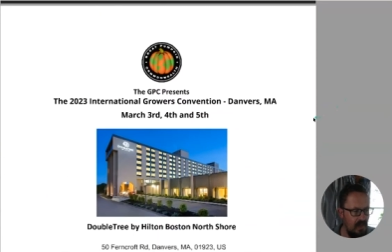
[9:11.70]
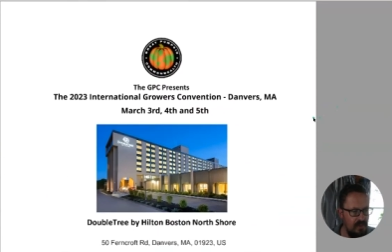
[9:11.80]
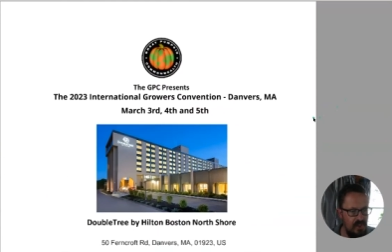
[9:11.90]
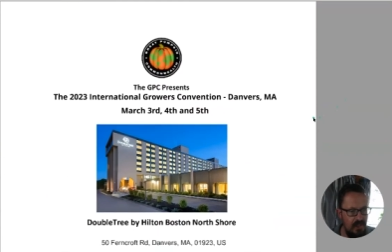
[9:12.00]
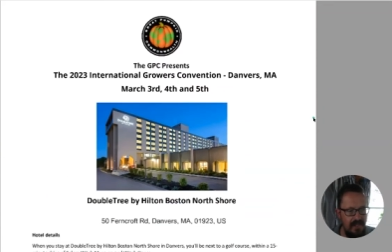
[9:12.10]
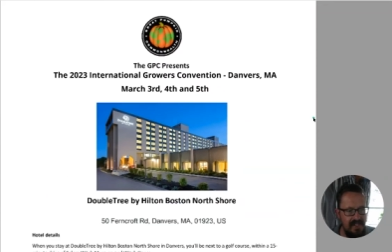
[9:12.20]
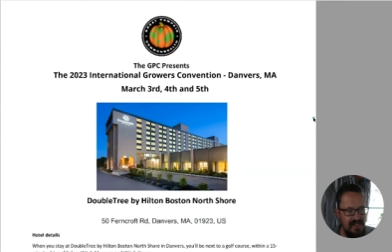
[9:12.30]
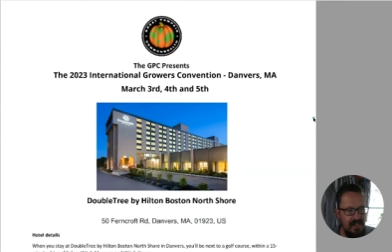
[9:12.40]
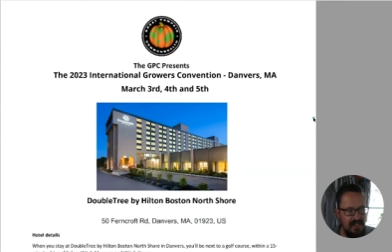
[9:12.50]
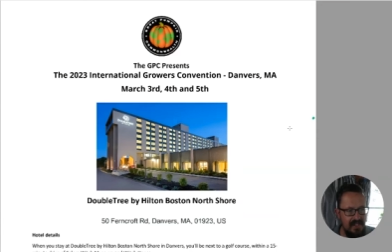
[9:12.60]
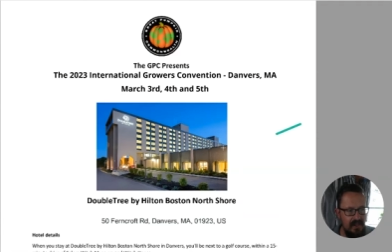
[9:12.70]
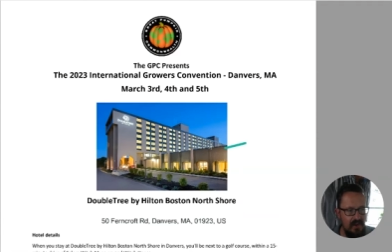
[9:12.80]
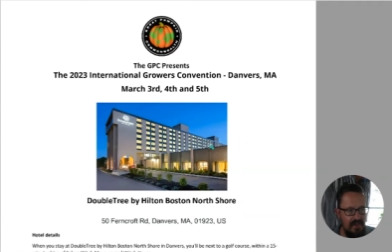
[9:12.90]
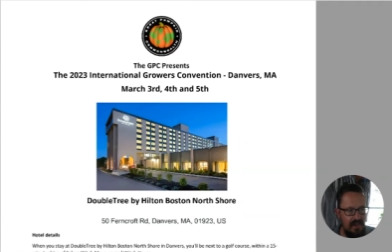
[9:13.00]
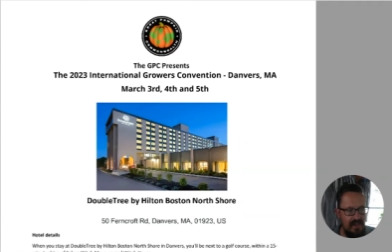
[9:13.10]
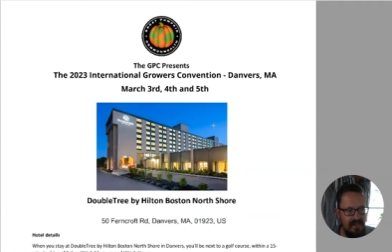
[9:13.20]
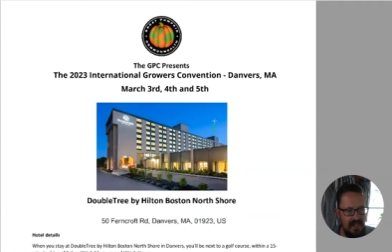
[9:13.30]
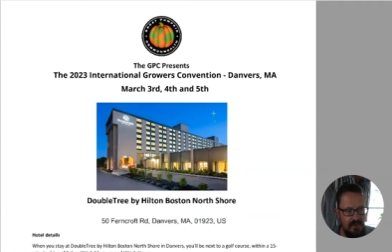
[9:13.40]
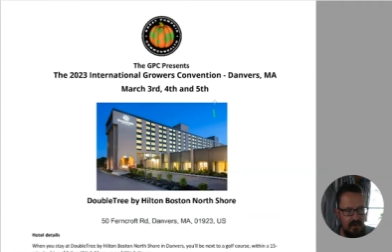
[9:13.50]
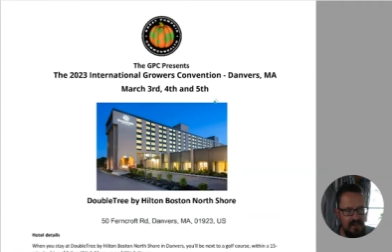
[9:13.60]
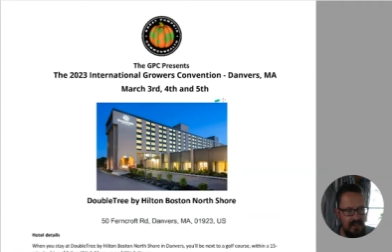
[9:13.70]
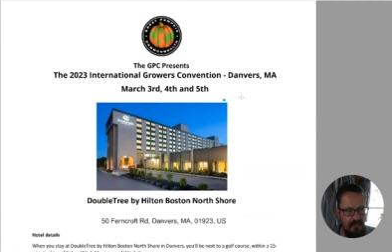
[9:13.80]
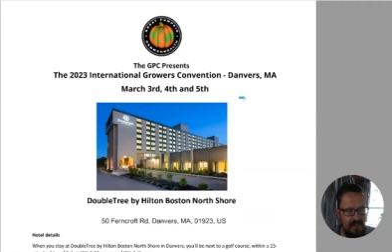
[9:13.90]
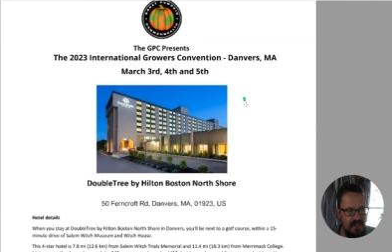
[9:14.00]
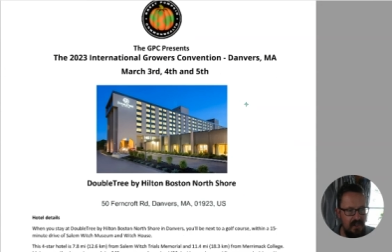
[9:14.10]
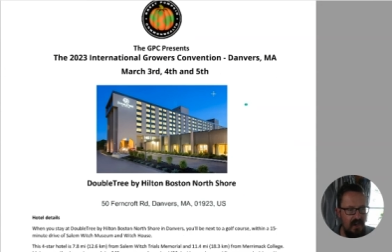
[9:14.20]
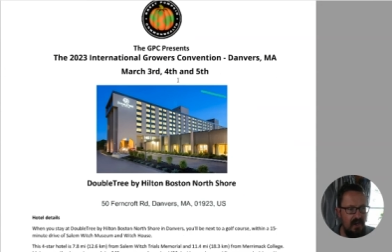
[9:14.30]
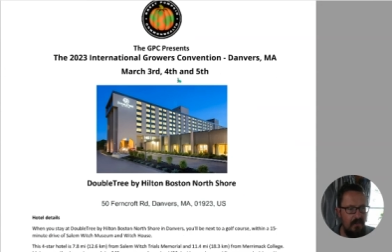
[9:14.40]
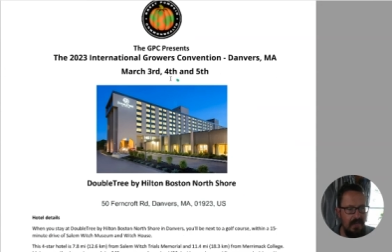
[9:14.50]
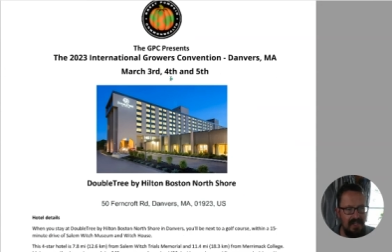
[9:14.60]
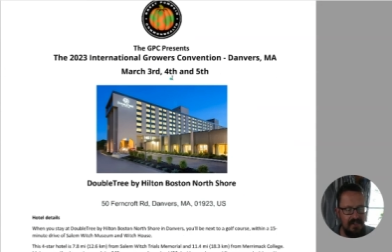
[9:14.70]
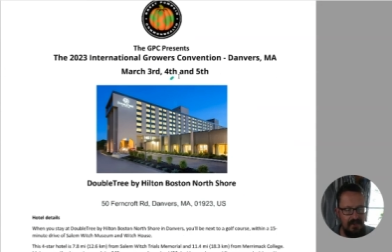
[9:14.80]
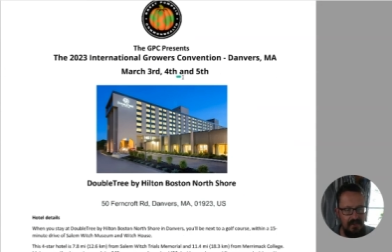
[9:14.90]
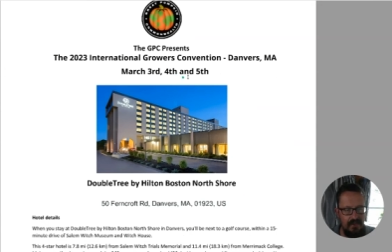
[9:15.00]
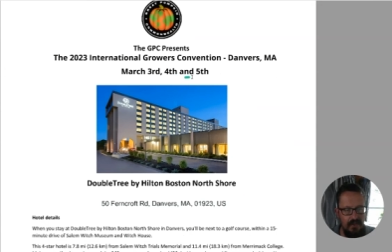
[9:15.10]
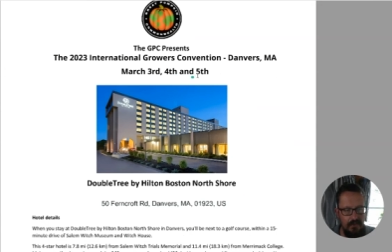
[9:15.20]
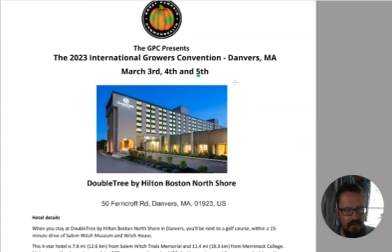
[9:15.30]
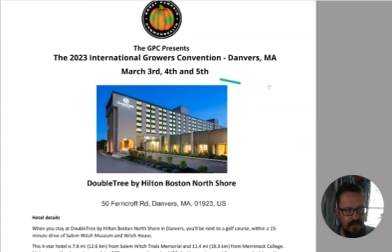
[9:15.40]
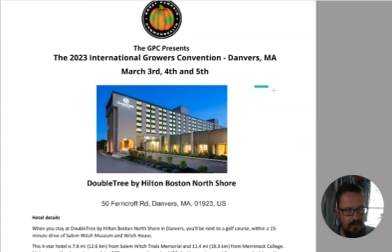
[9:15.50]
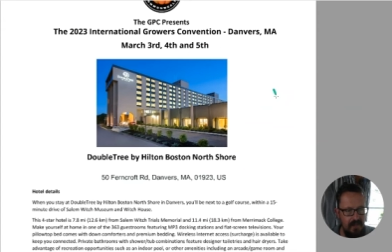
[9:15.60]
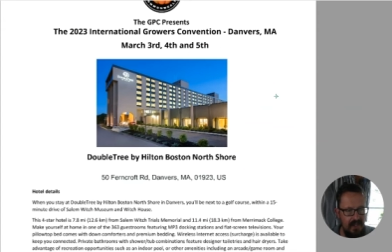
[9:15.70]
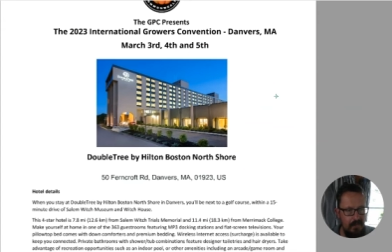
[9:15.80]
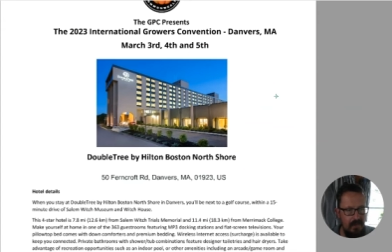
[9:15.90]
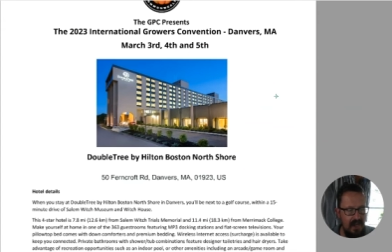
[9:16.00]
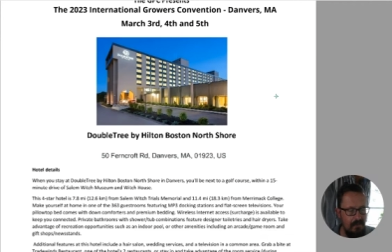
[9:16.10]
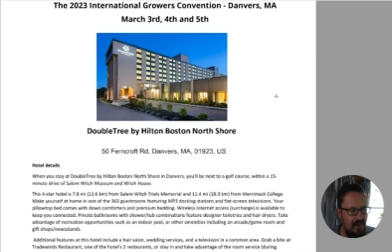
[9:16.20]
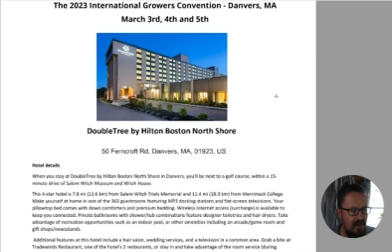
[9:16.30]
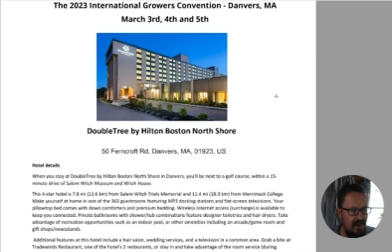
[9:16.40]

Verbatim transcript: GPC has got the International Growers Convention, March the 3rd, the 4th and 5th coming up.